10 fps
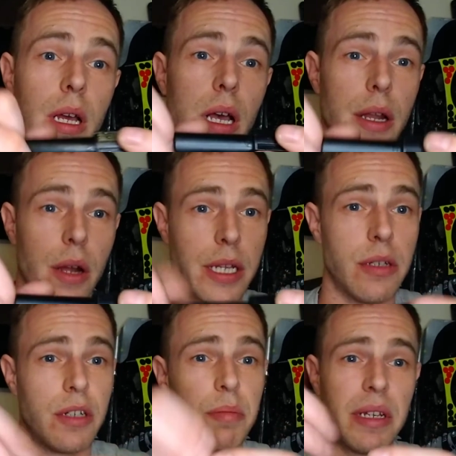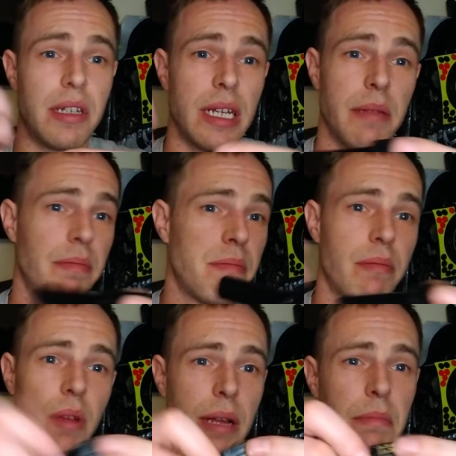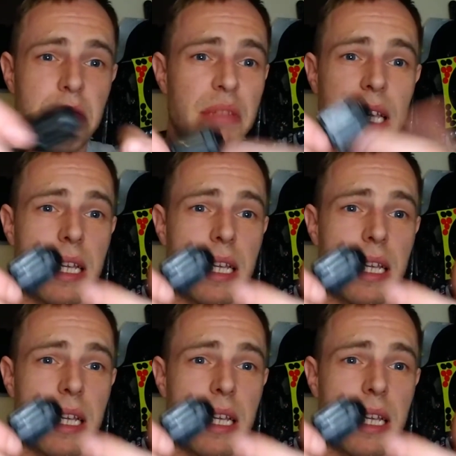and I can just basically like take